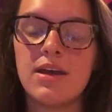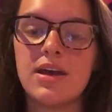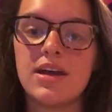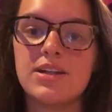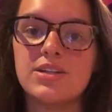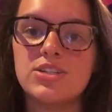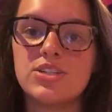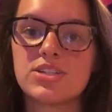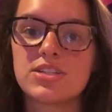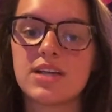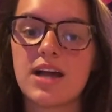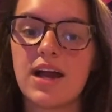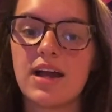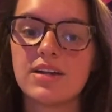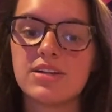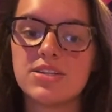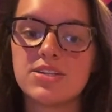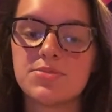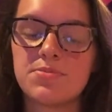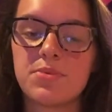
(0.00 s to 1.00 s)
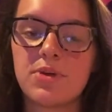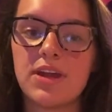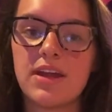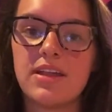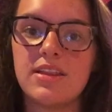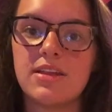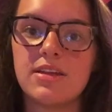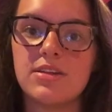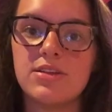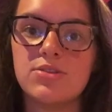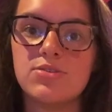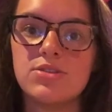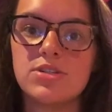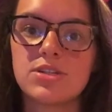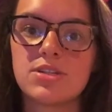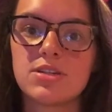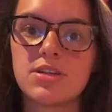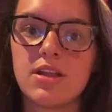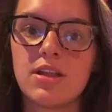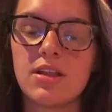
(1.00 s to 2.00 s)
And I just pray that you
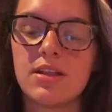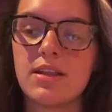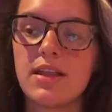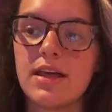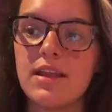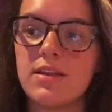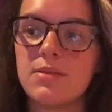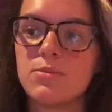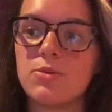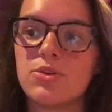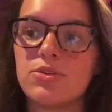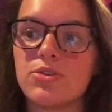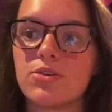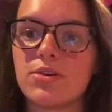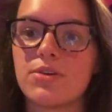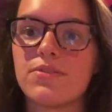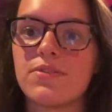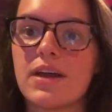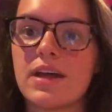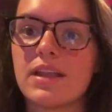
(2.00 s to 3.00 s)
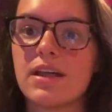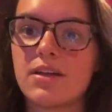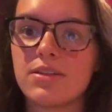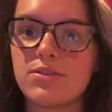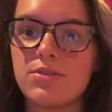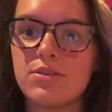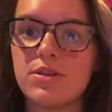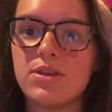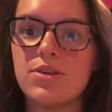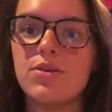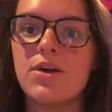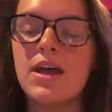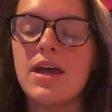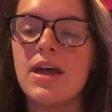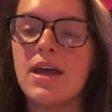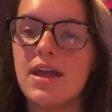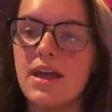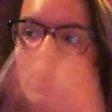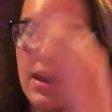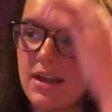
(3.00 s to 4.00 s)
just let him glorify that through you,
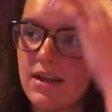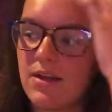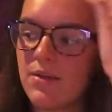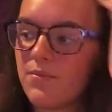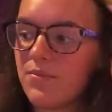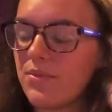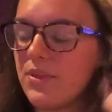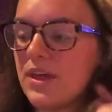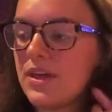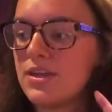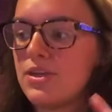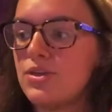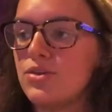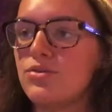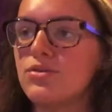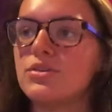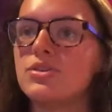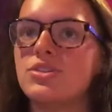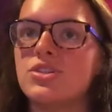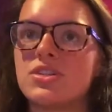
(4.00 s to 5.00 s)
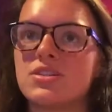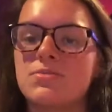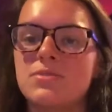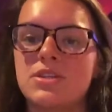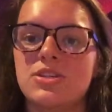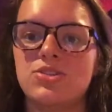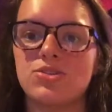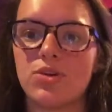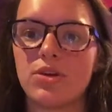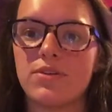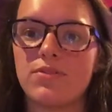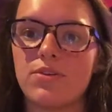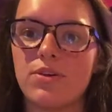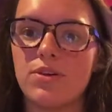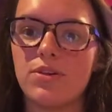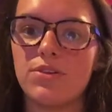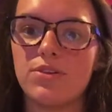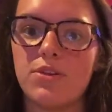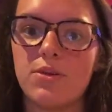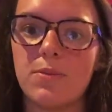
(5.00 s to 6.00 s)
and let you just be
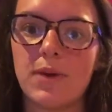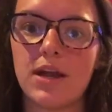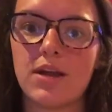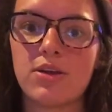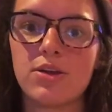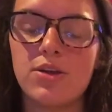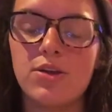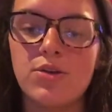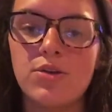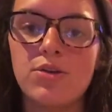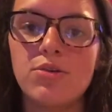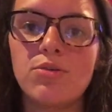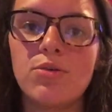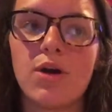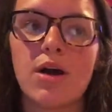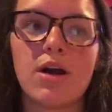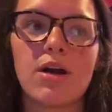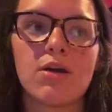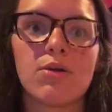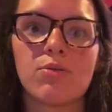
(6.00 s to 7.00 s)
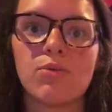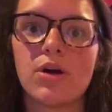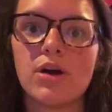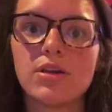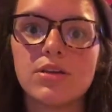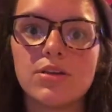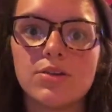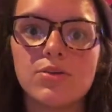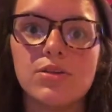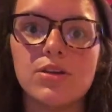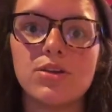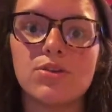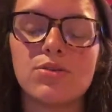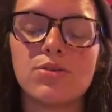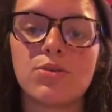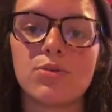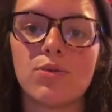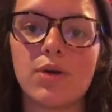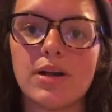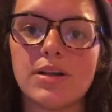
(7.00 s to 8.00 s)
joyful no matter who you are, what you do,
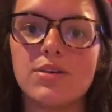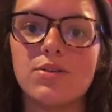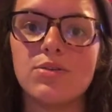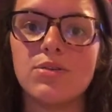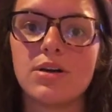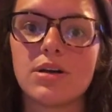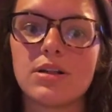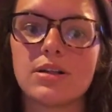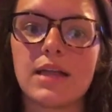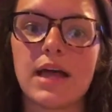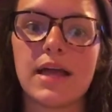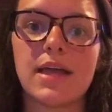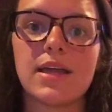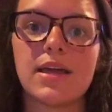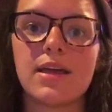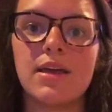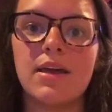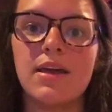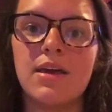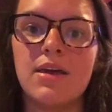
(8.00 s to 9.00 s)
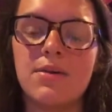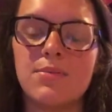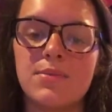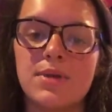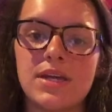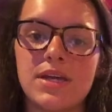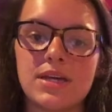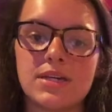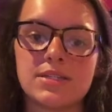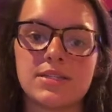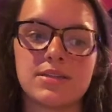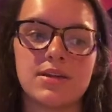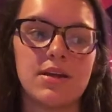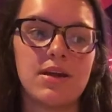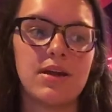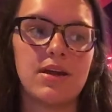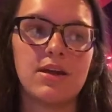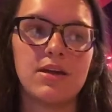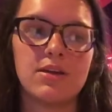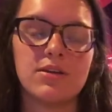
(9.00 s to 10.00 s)
or what you look like, because
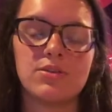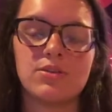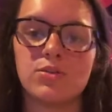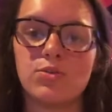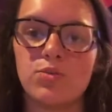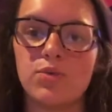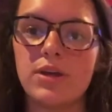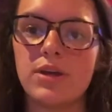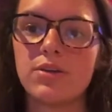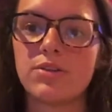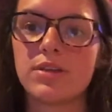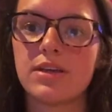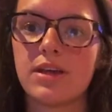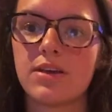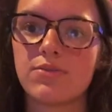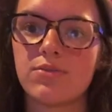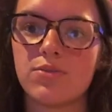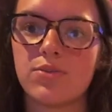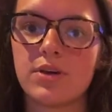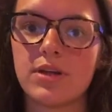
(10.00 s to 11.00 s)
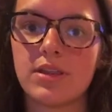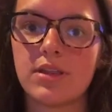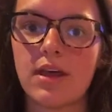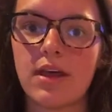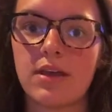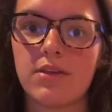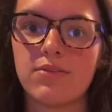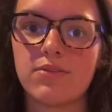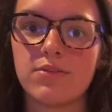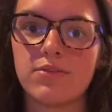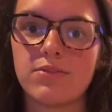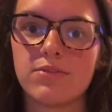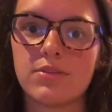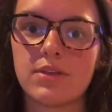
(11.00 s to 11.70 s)
we only have one life.